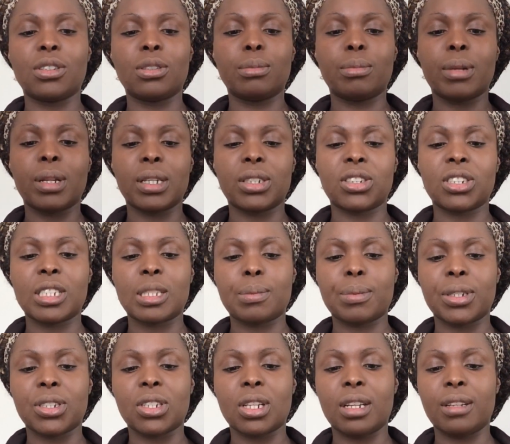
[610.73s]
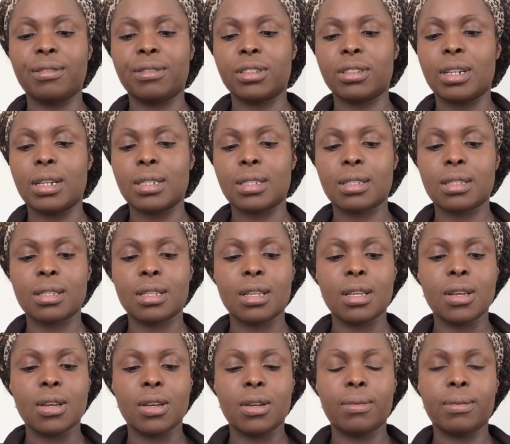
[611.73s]
good blush, especially for us
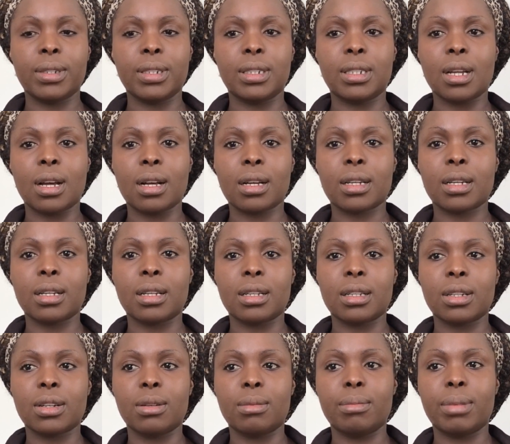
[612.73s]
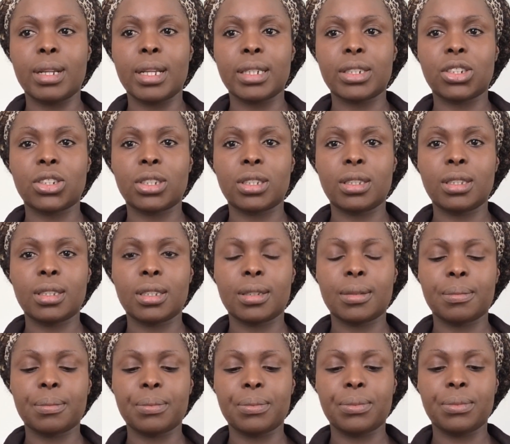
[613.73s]
with darker complexions.
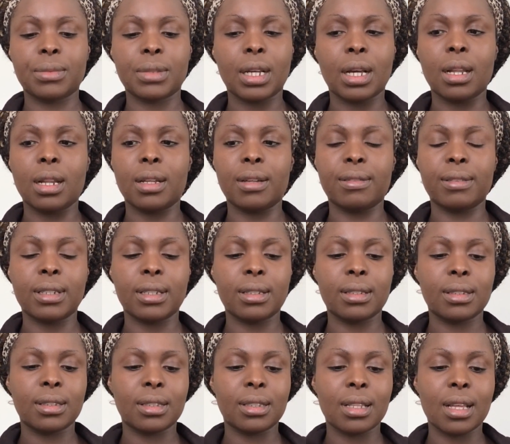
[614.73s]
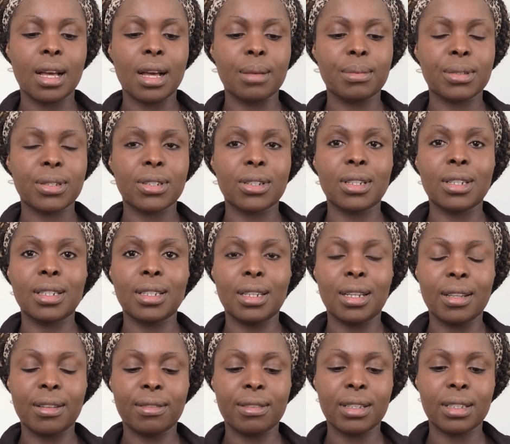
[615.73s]
I love it, absolutely
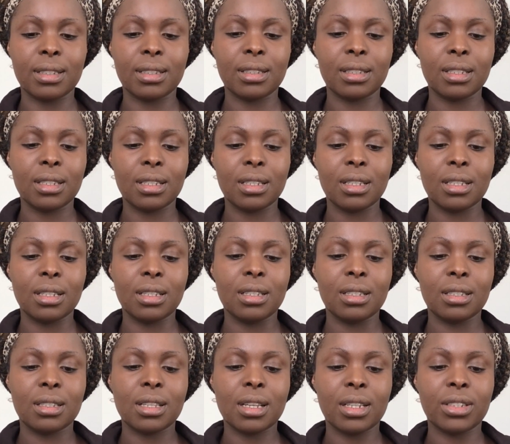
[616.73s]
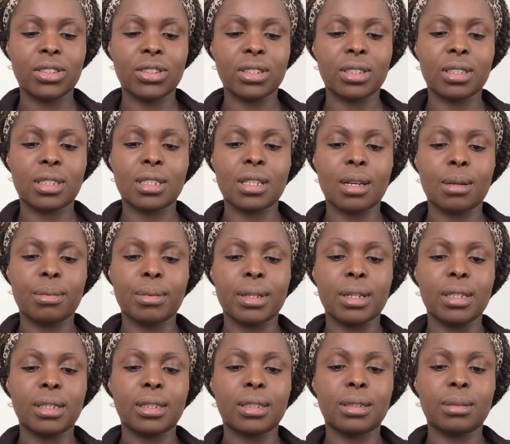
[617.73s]
love it. So I just dab a
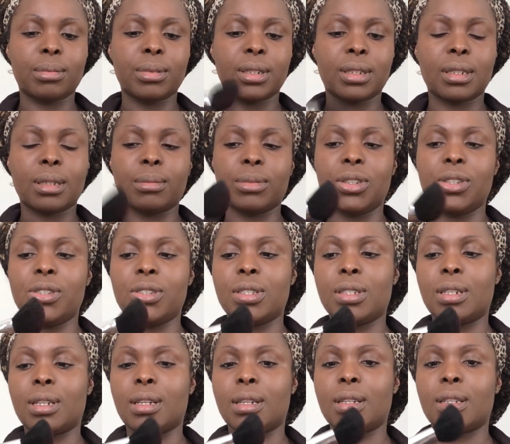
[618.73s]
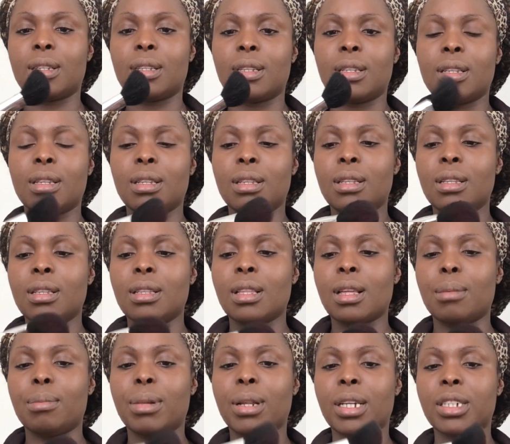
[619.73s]
little bit. I'm using a
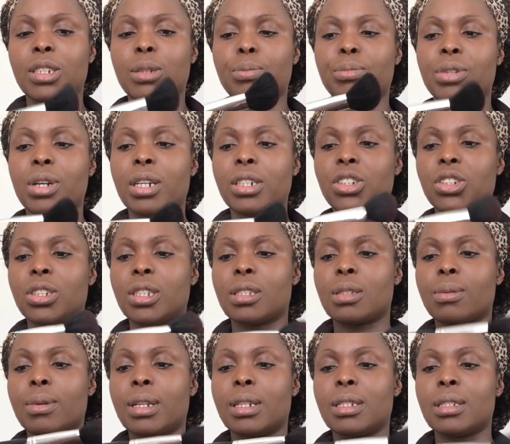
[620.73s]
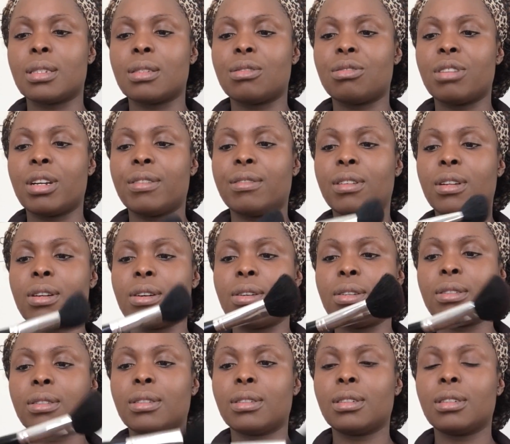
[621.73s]
blush brush. This one is
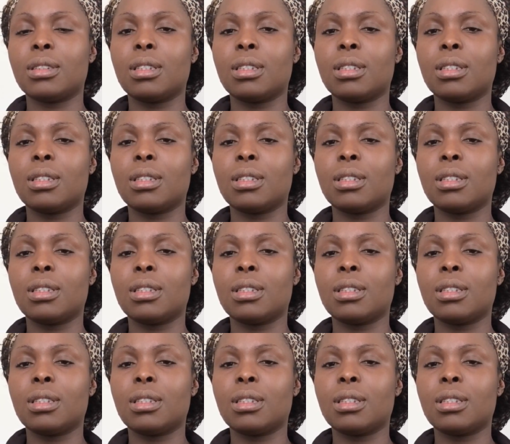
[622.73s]
Revlon.